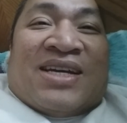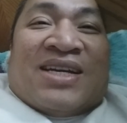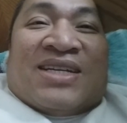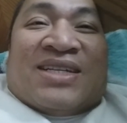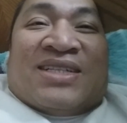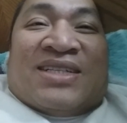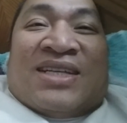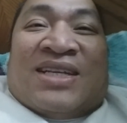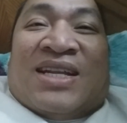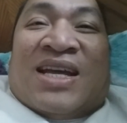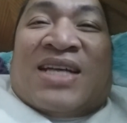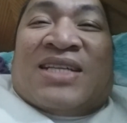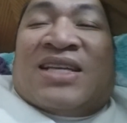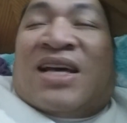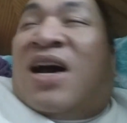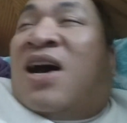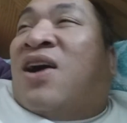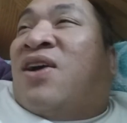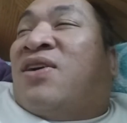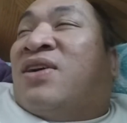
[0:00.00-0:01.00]
See, that's
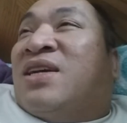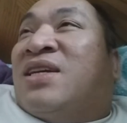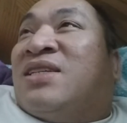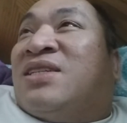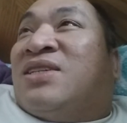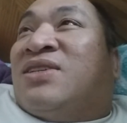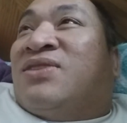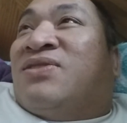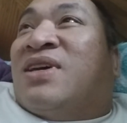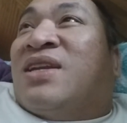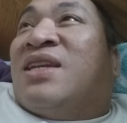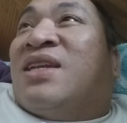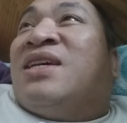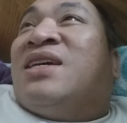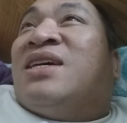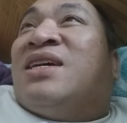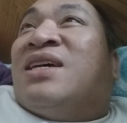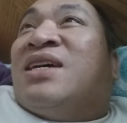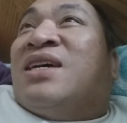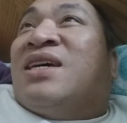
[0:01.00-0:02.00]
all there is to it.
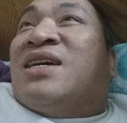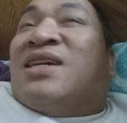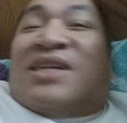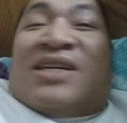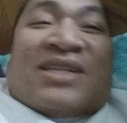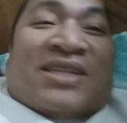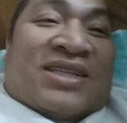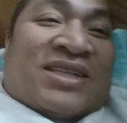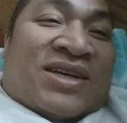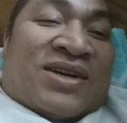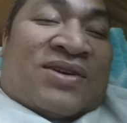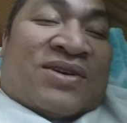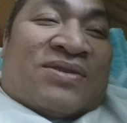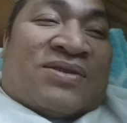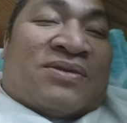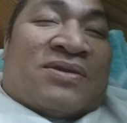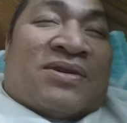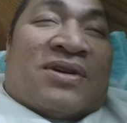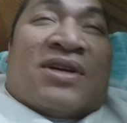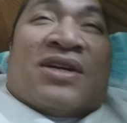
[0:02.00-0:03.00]

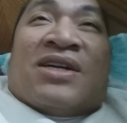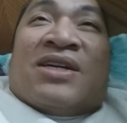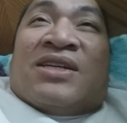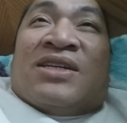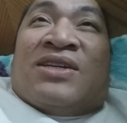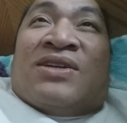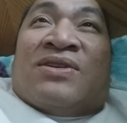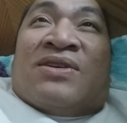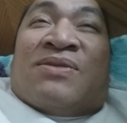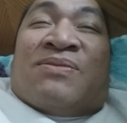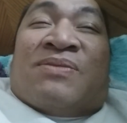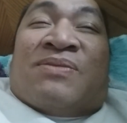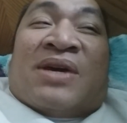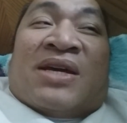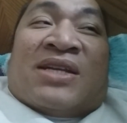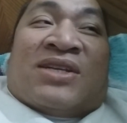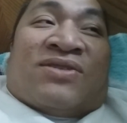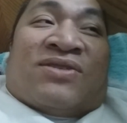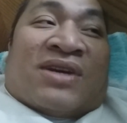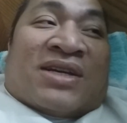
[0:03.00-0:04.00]
So,
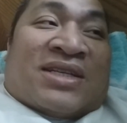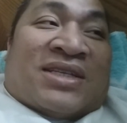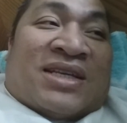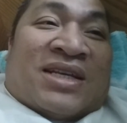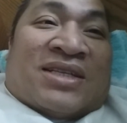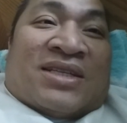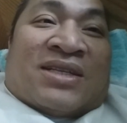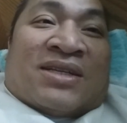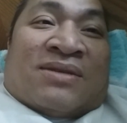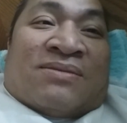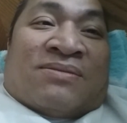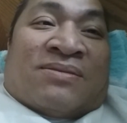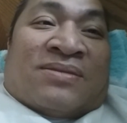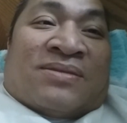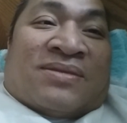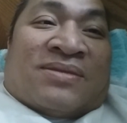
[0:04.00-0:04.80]
unimetric system.